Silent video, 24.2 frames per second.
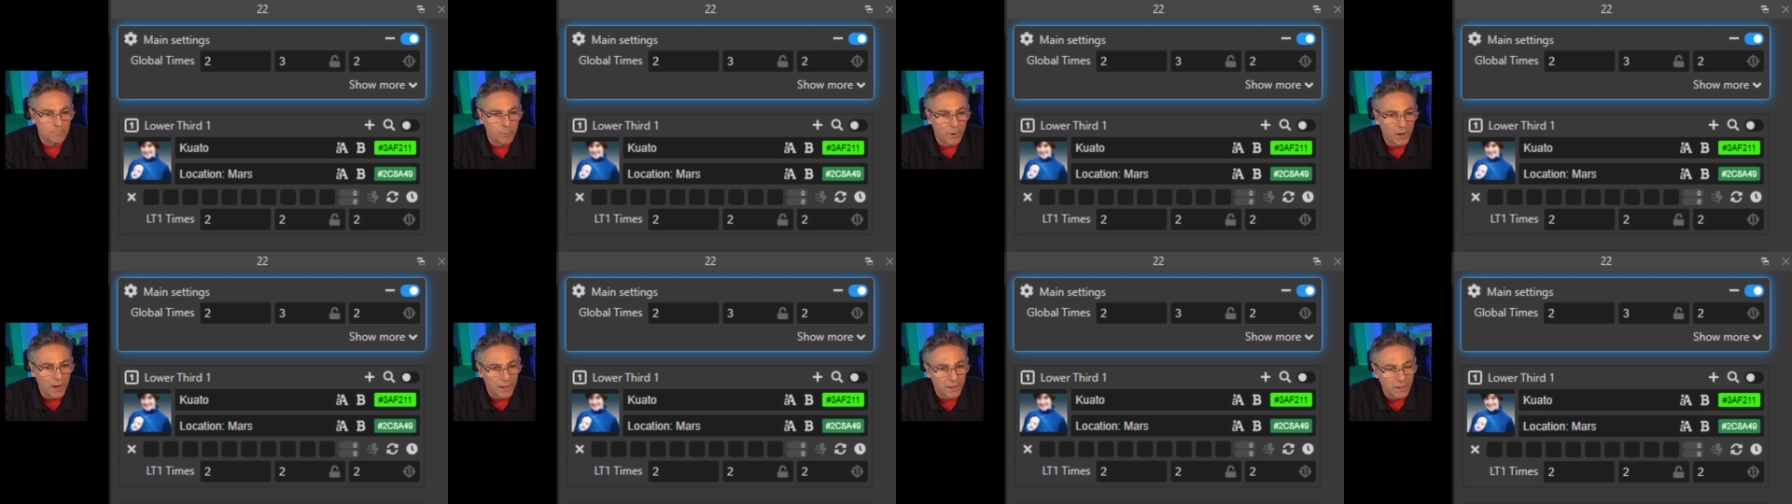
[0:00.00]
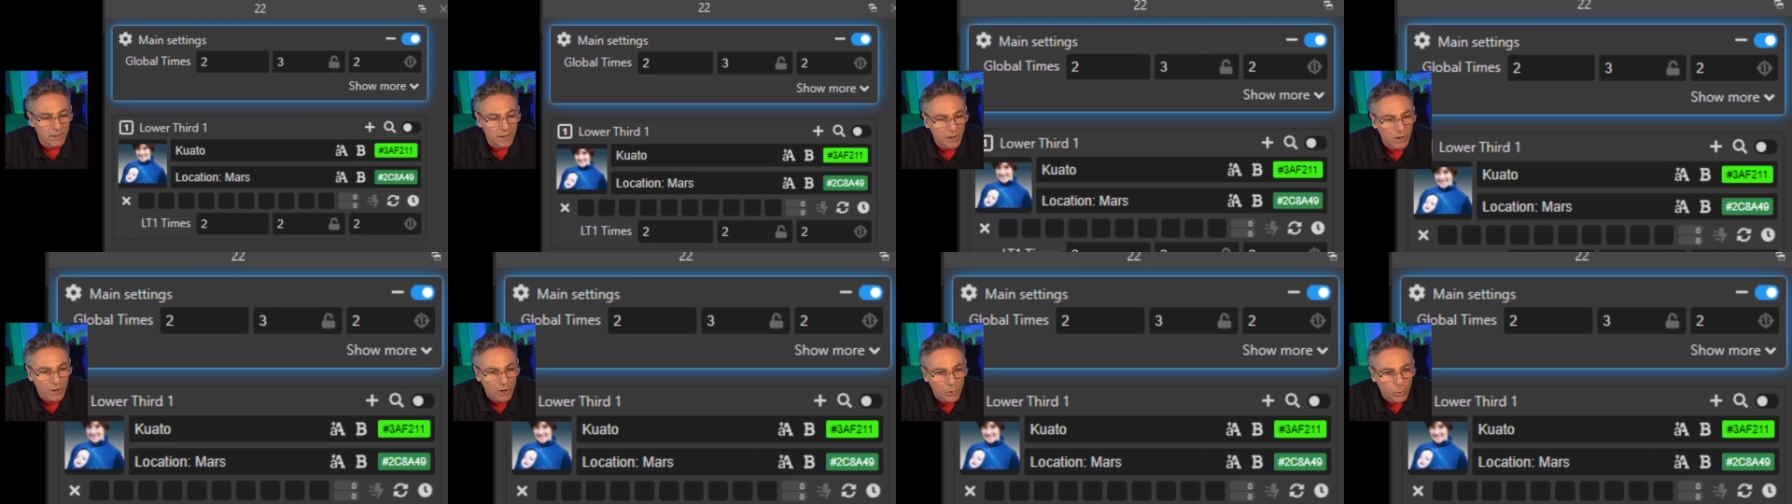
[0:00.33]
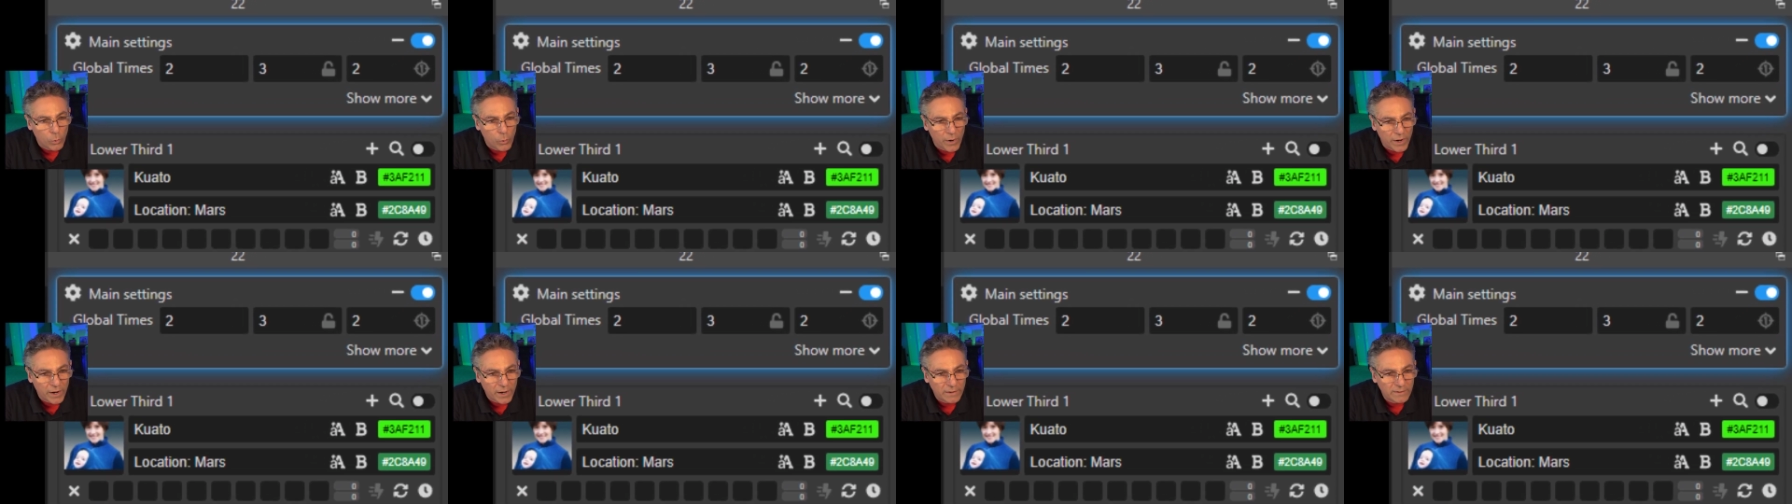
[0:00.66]
But
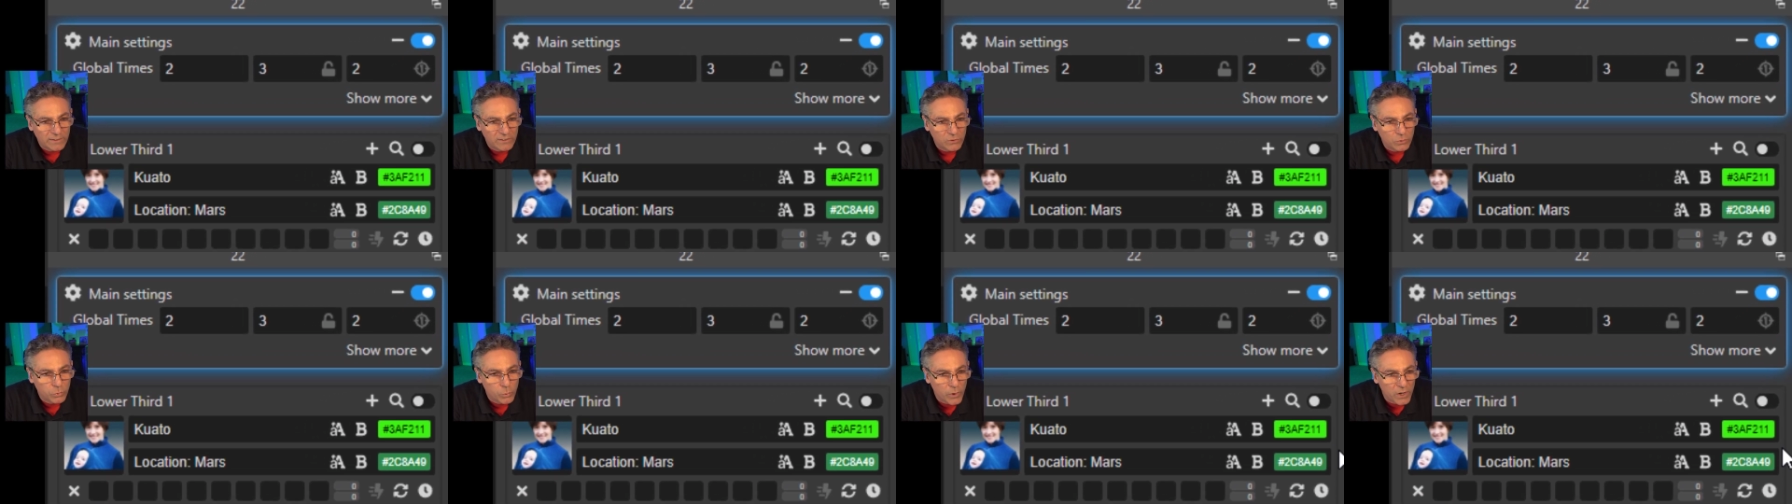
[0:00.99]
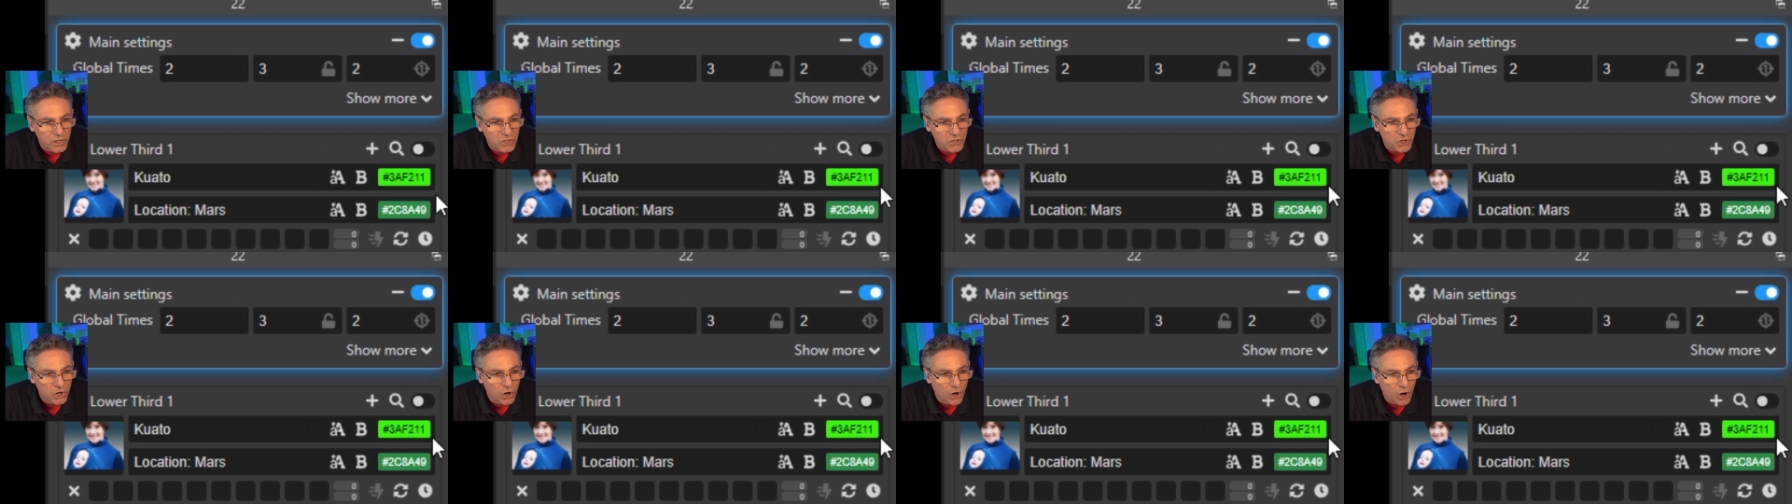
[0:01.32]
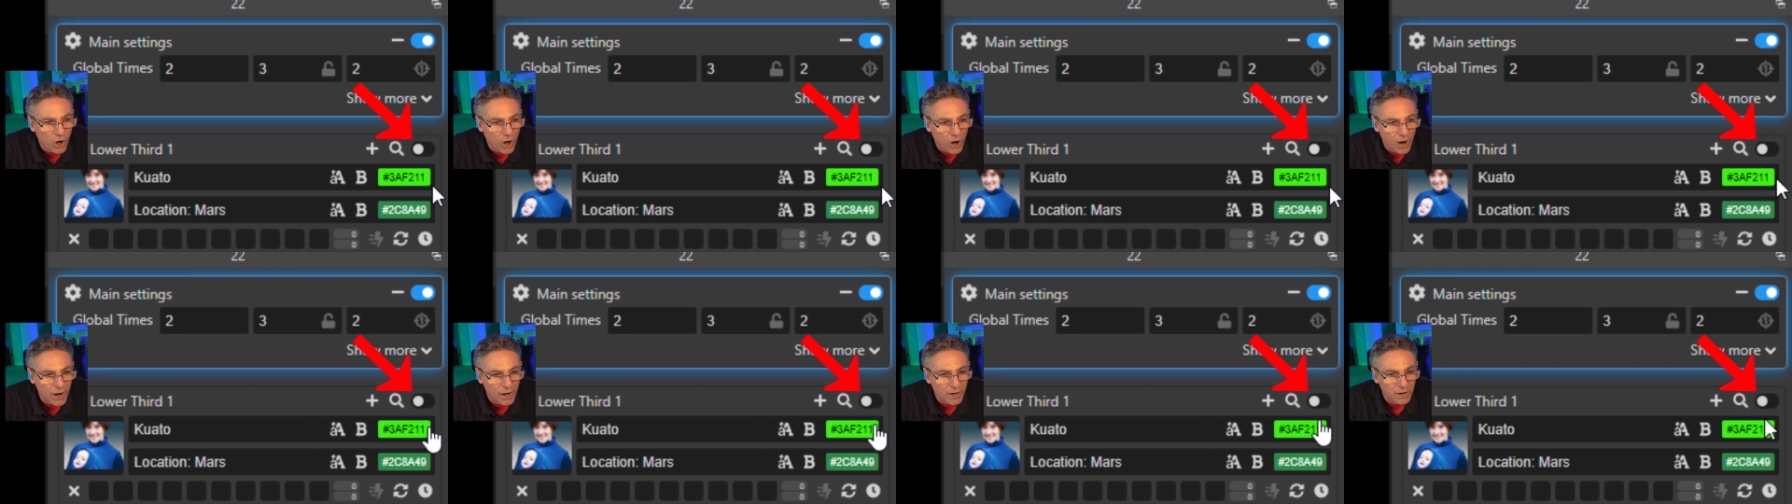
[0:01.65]
when I switch
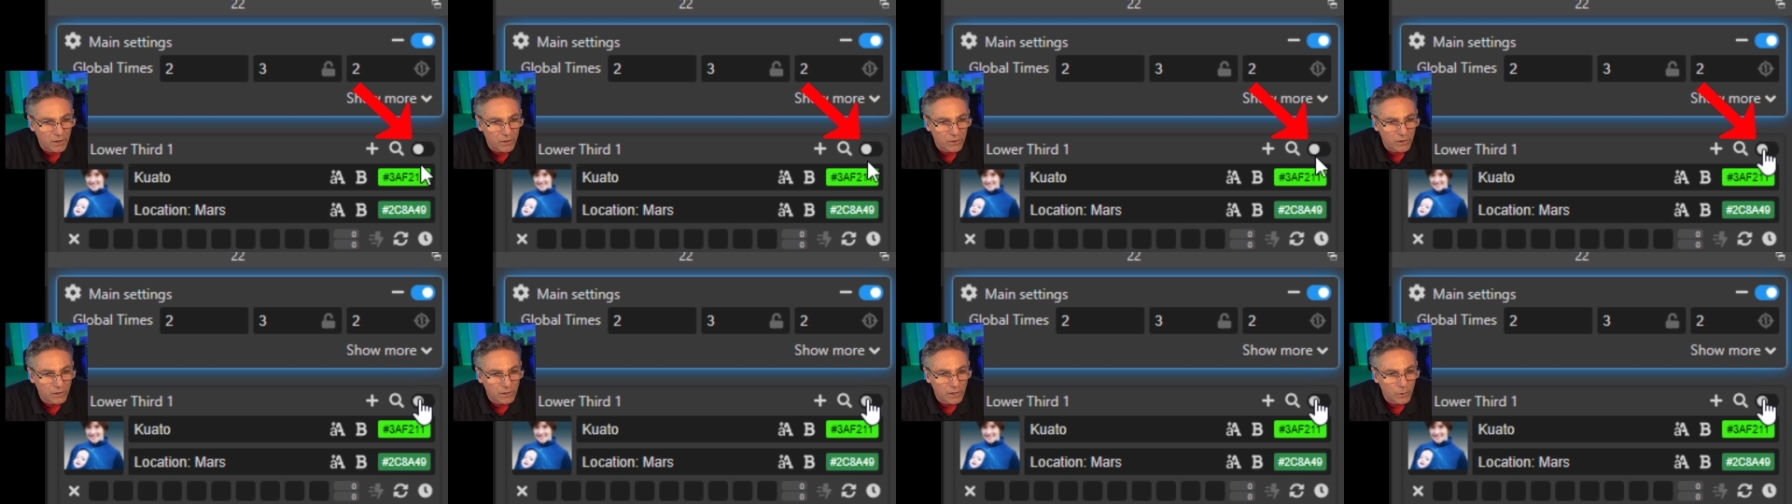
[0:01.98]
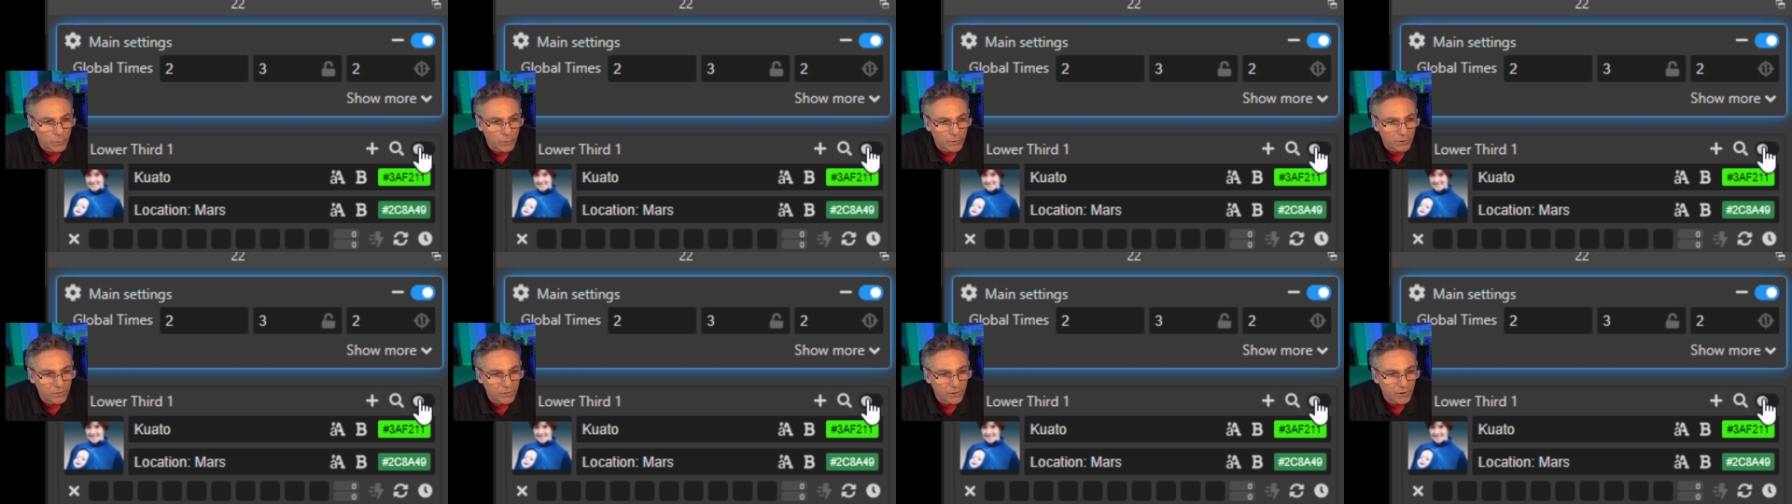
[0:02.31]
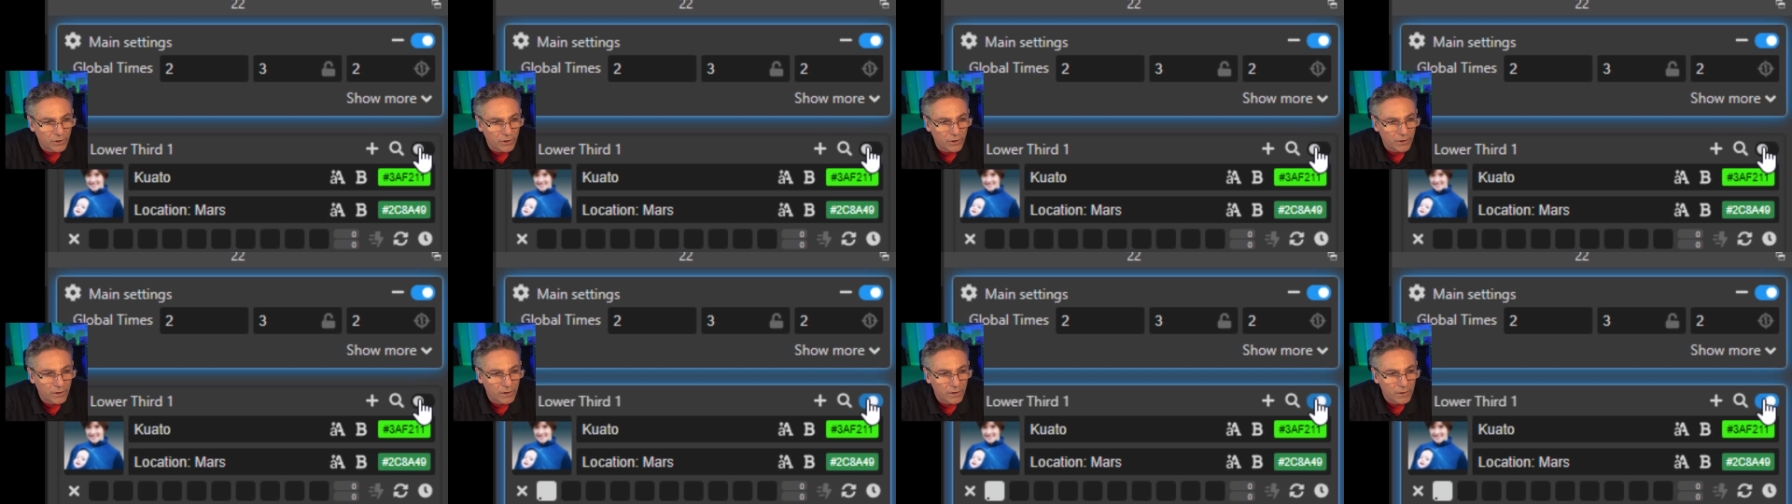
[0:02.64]
on the lower
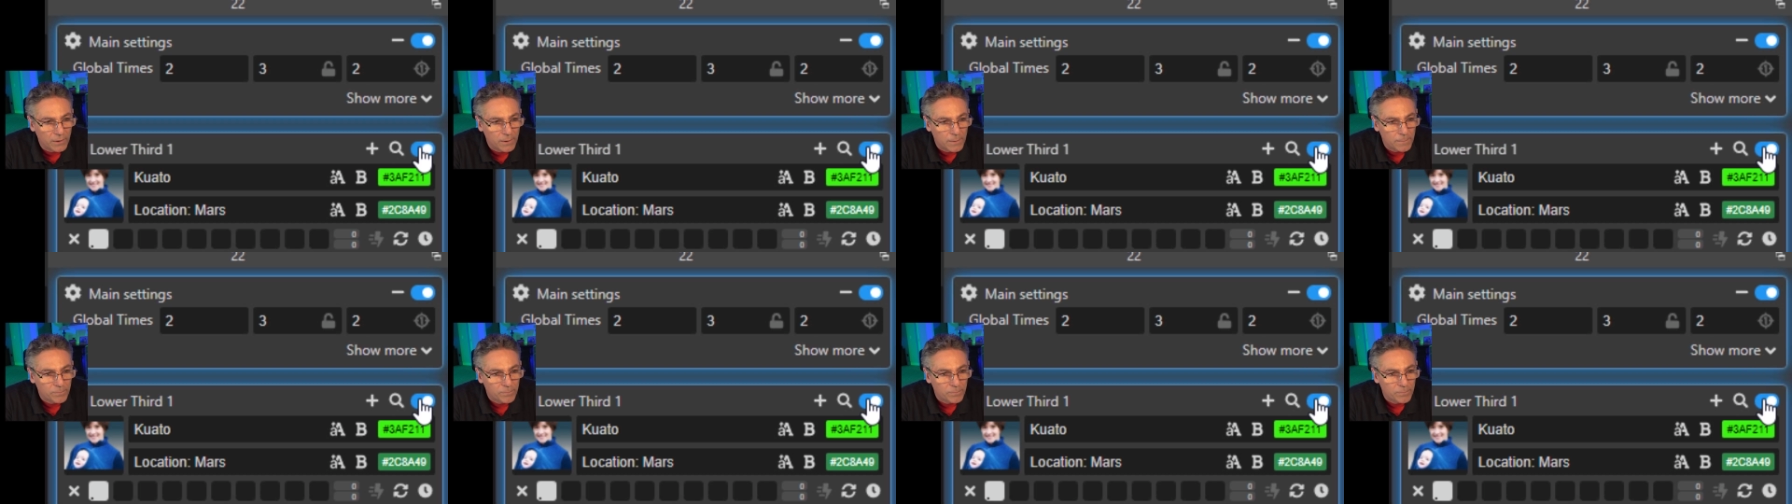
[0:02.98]
third,